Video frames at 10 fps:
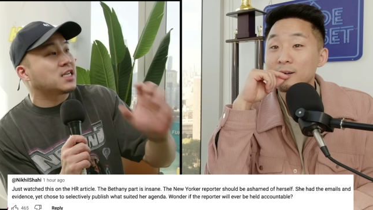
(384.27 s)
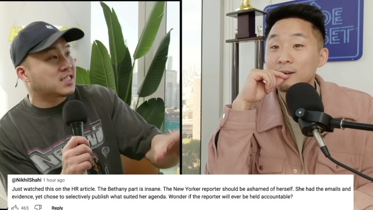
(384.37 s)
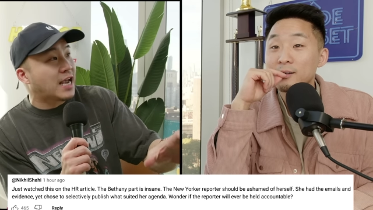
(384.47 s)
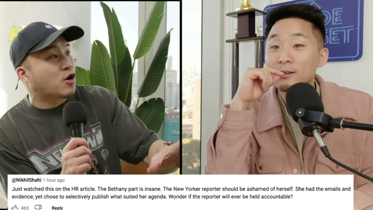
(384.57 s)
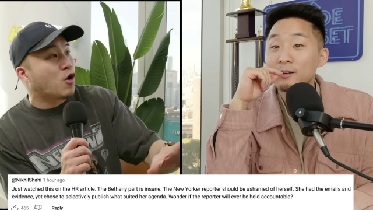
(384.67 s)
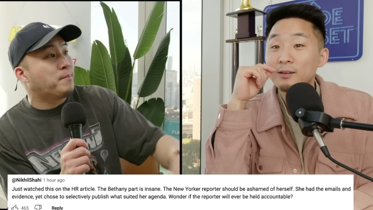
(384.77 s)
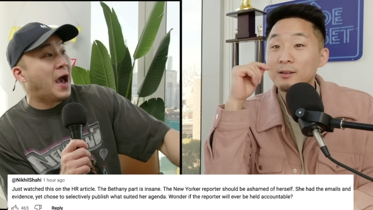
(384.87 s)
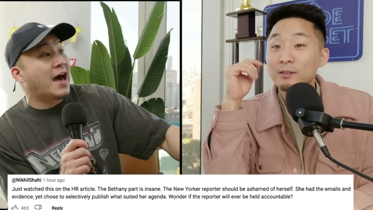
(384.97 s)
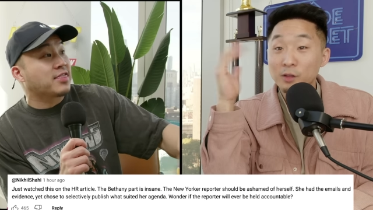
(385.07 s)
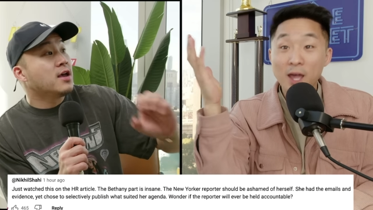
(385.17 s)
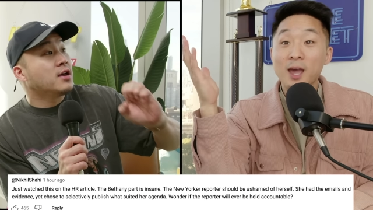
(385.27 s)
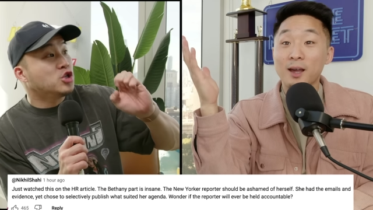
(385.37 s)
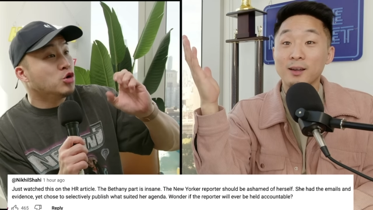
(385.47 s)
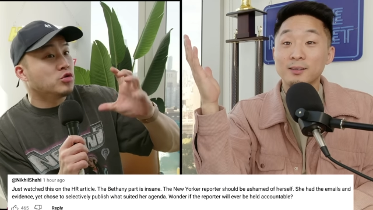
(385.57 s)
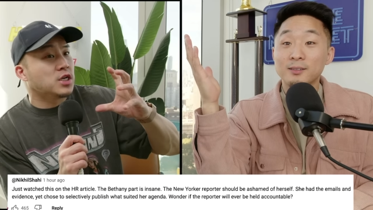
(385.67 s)
Speaker 1: psychopath yeah.
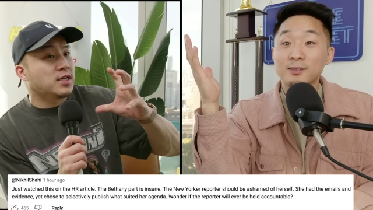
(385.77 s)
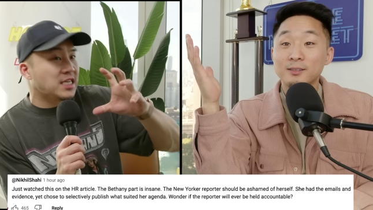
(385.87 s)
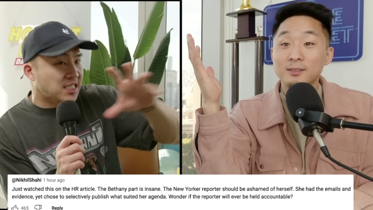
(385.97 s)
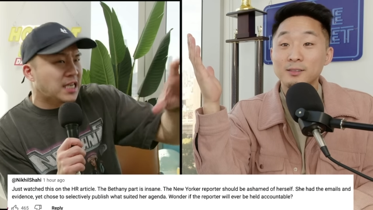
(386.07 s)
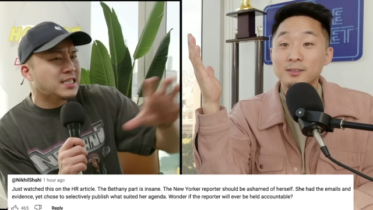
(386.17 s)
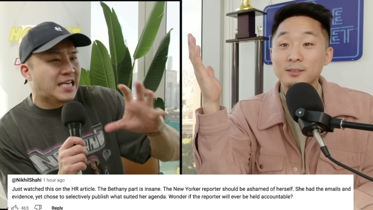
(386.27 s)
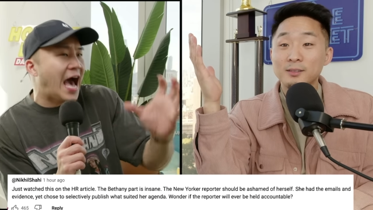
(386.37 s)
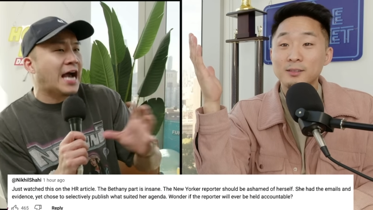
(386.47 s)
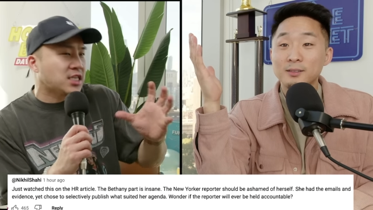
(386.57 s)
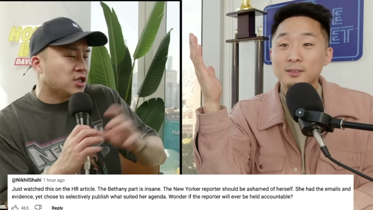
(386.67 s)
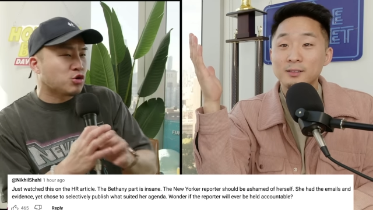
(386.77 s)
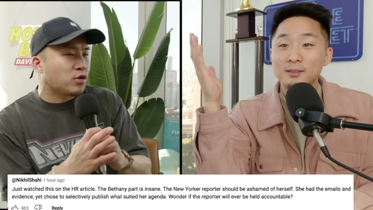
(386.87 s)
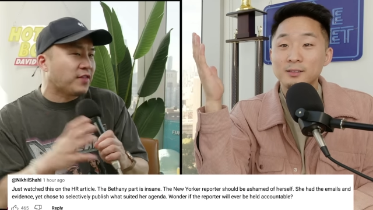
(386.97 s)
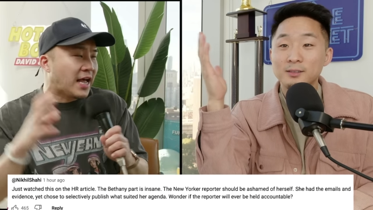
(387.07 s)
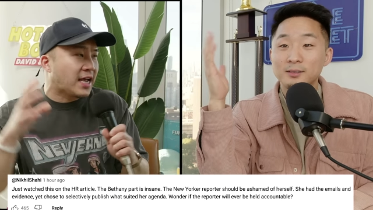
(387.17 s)
due to the syntax and sort
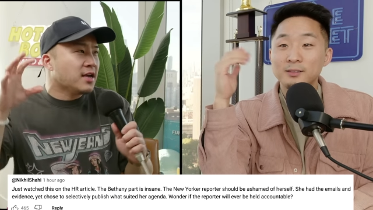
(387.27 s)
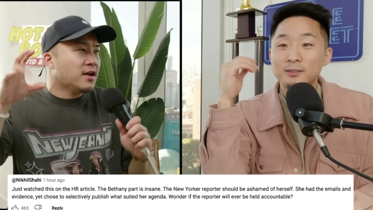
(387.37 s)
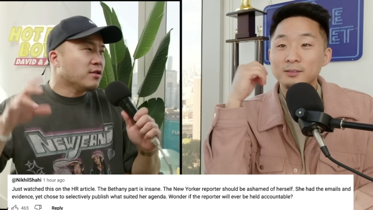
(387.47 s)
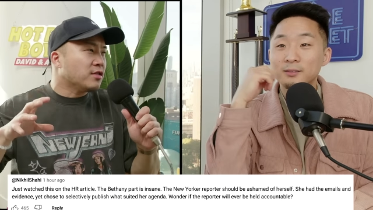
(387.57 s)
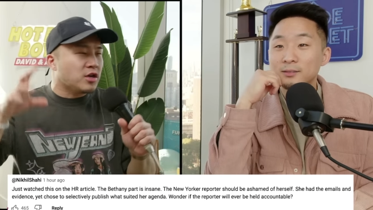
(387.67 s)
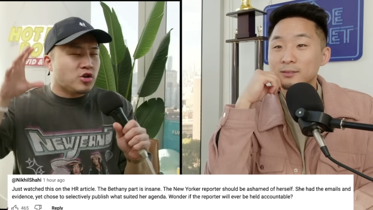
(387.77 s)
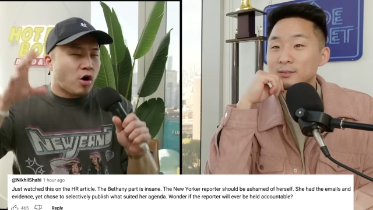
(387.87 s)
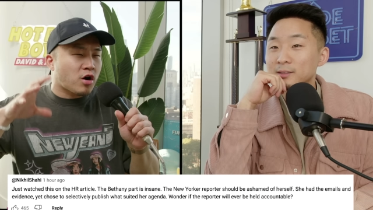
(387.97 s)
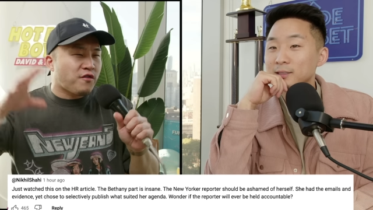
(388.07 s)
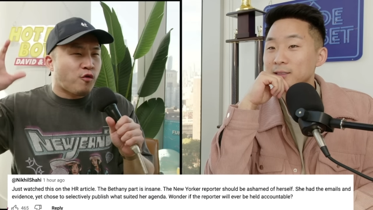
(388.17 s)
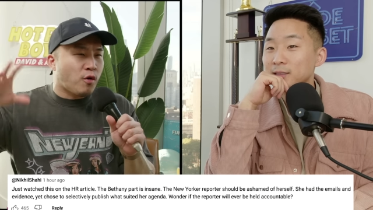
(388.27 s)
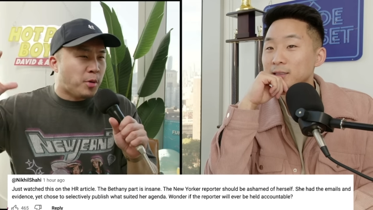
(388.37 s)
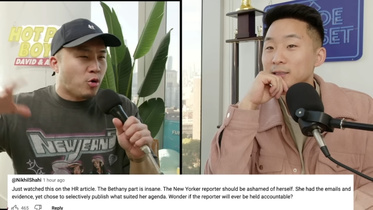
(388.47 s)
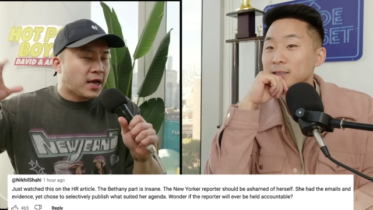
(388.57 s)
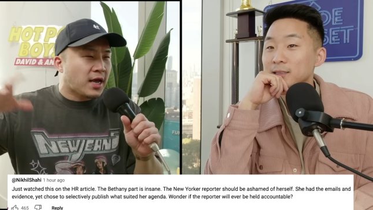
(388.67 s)
of like the dark
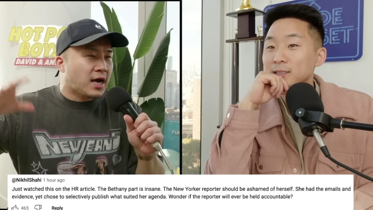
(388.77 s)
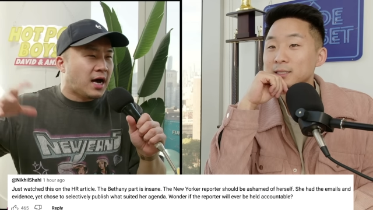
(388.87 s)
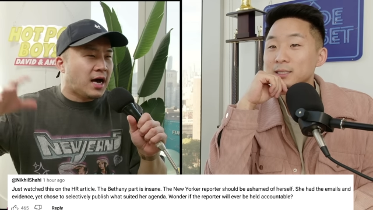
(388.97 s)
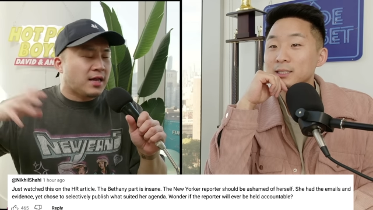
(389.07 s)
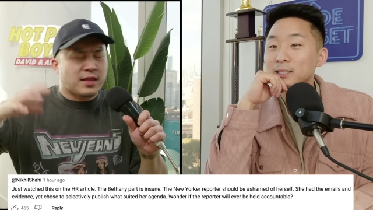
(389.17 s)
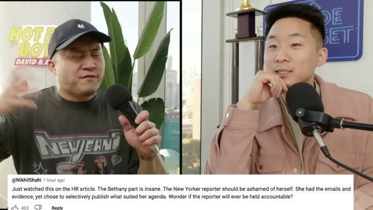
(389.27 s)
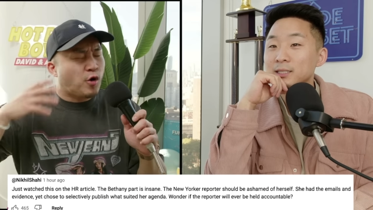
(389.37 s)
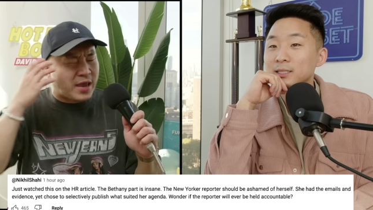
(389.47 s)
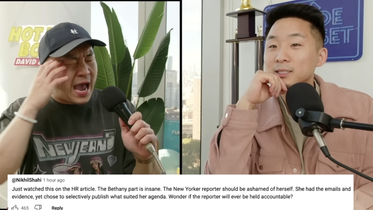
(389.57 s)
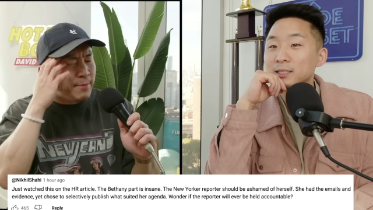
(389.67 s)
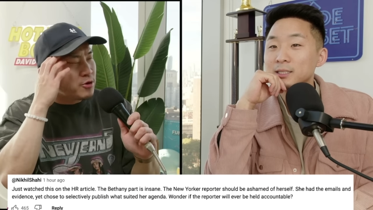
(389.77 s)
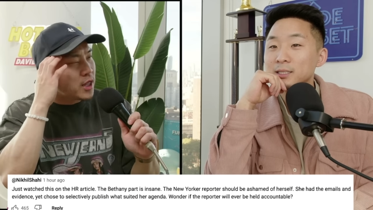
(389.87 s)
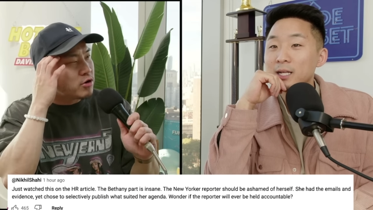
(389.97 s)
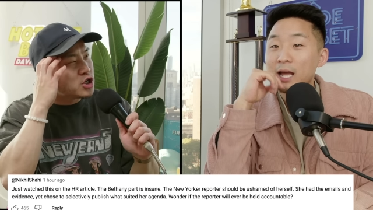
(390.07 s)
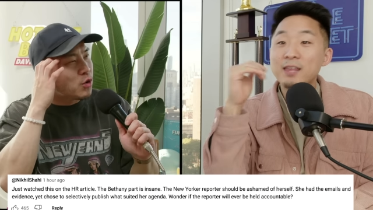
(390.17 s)
foreboding uh, like
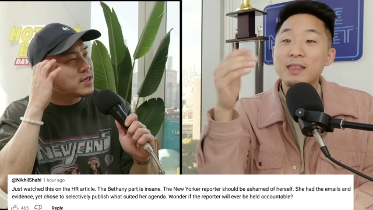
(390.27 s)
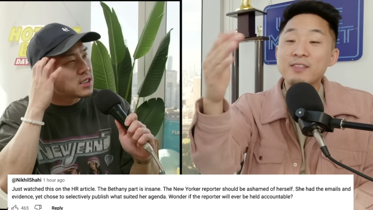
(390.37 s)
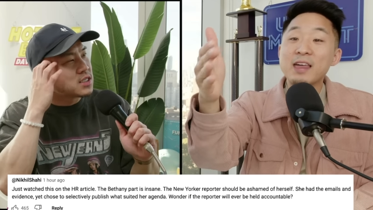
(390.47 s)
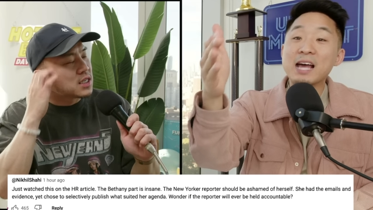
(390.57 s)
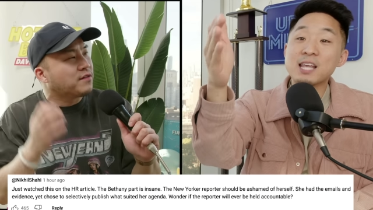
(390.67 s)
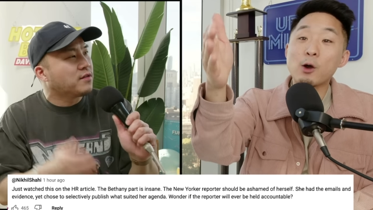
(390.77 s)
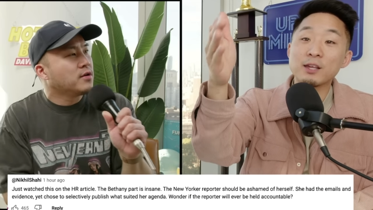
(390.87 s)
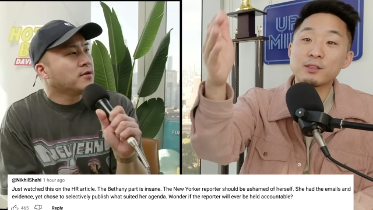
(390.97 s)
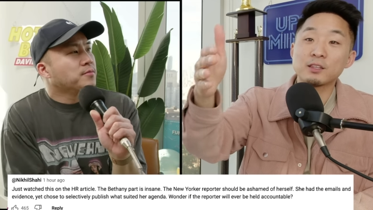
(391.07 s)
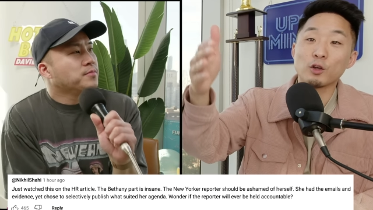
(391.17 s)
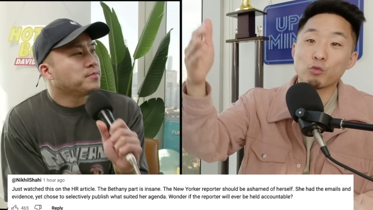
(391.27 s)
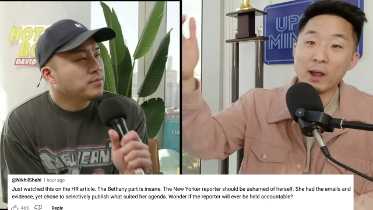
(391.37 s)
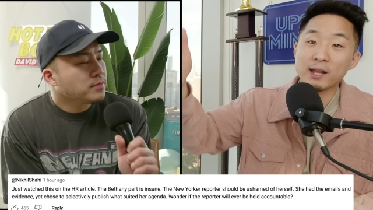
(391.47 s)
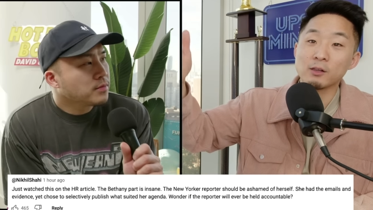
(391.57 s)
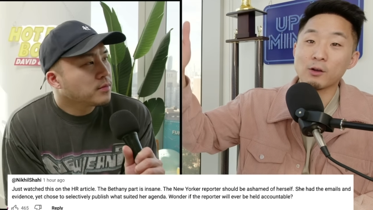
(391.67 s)
vocabulary
Speaker 2: choice and, and, and stuff. That's how I think the
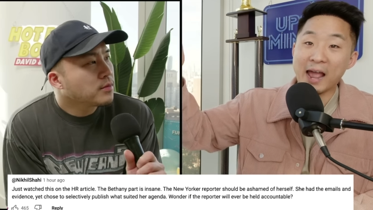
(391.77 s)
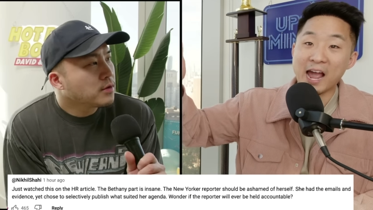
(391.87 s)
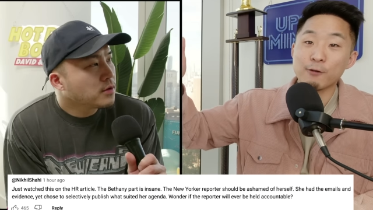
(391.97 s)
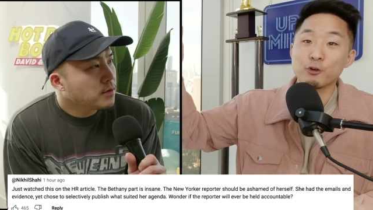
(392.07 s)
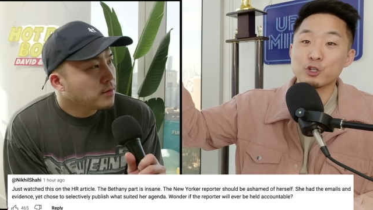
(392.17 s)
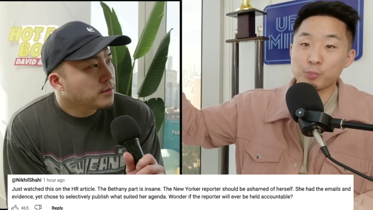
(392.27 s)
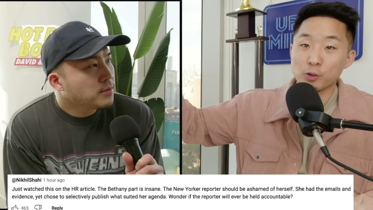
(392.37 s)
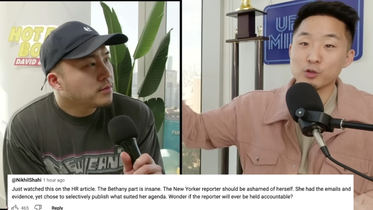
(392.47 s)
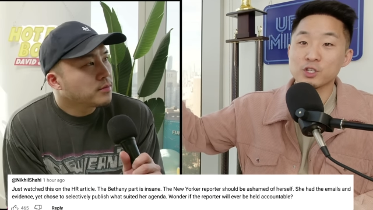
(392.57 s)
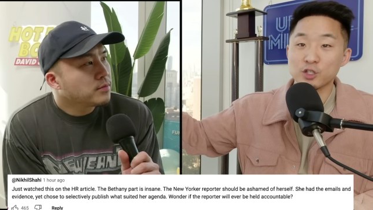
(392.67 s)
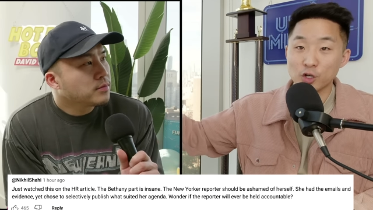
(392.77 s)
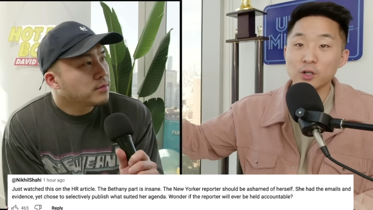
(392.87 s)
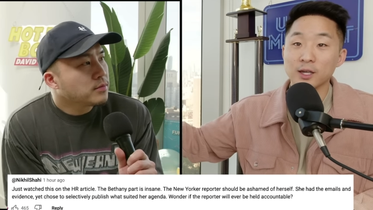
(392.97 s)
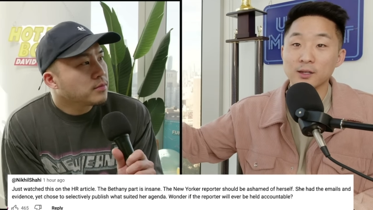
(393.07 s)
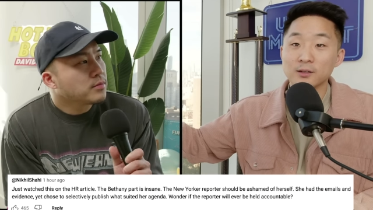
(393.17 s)
regular average person
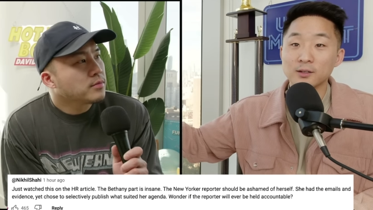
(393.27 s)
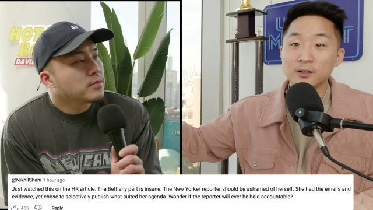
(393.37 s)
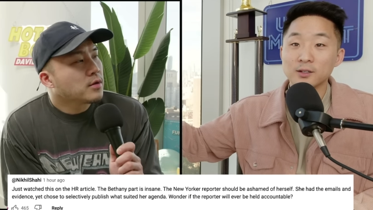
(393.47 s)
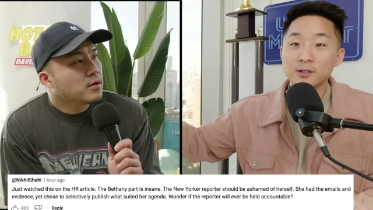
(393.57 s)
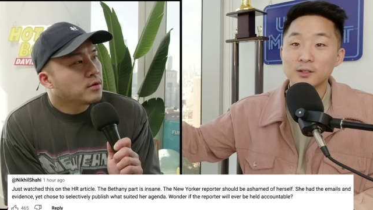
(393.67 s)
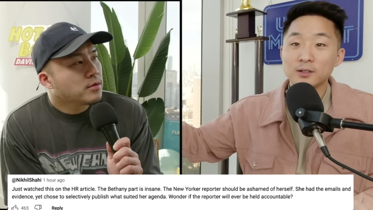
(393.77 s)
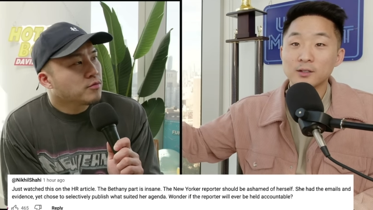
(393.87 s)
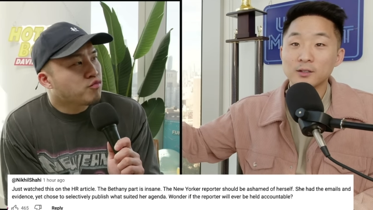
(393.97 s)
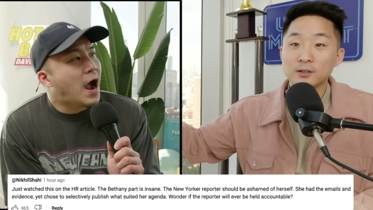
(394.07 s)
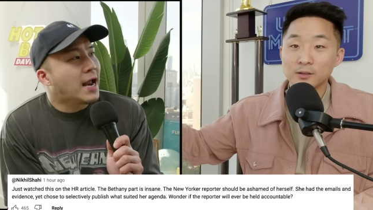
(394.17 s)
took it.
Speaker 1: Right,